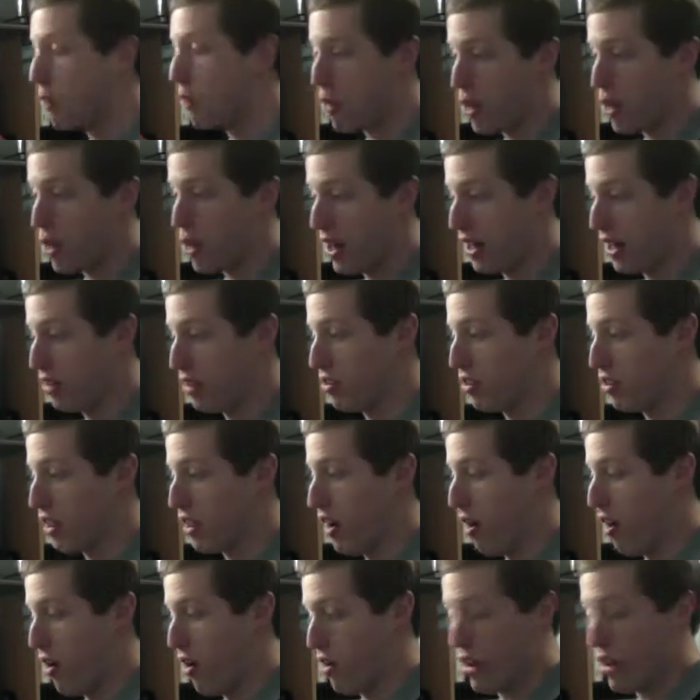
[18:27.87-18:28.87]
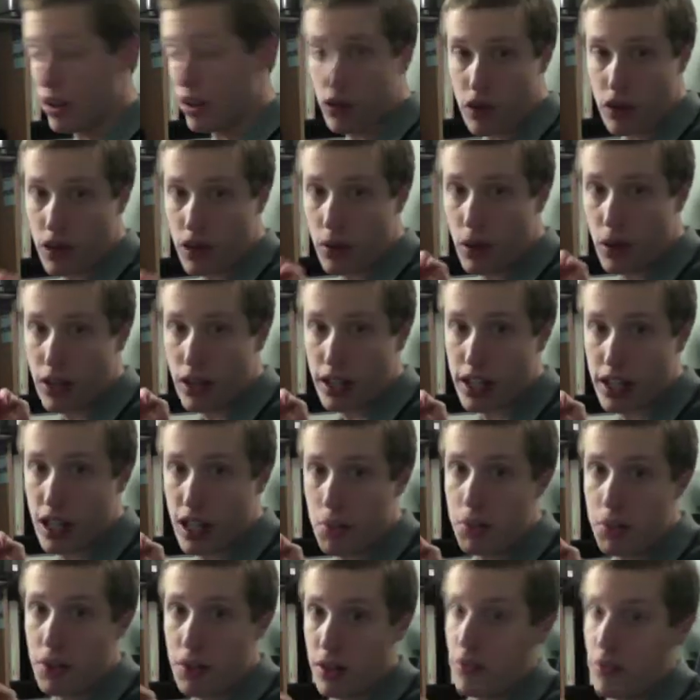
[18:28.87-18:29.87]
things there, unless you want a
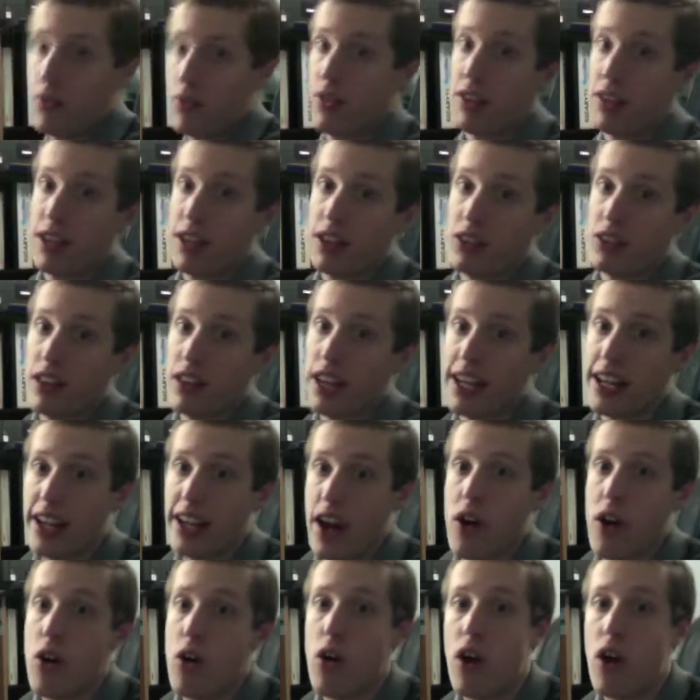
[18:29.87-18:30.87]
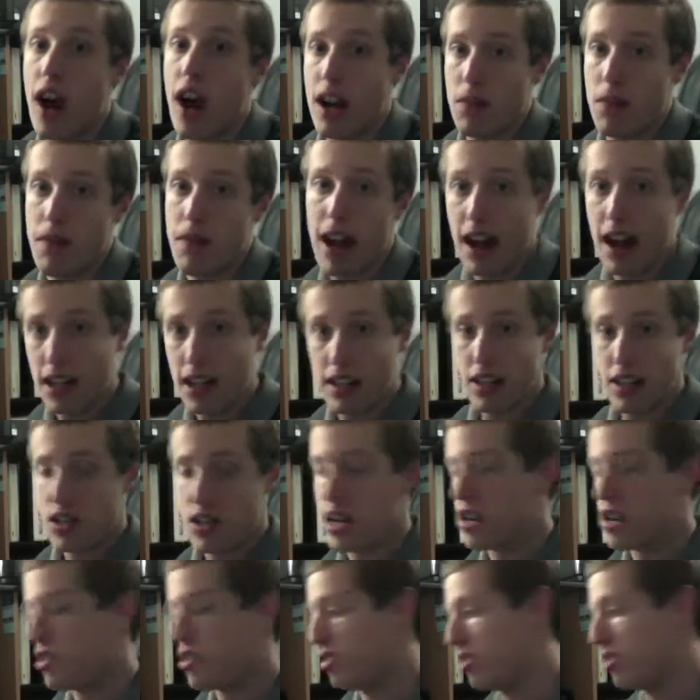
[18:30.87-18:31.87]
couple different things like Arrow automatically
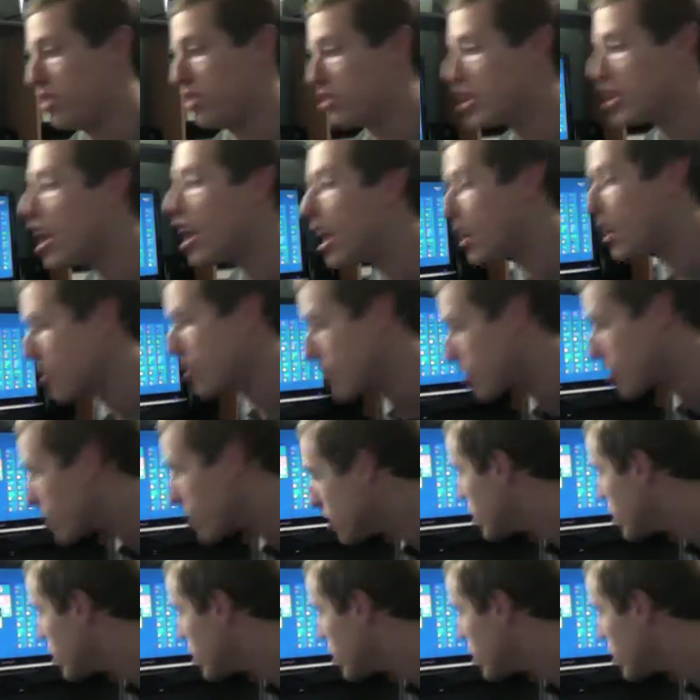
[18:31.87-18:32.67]
changes its color,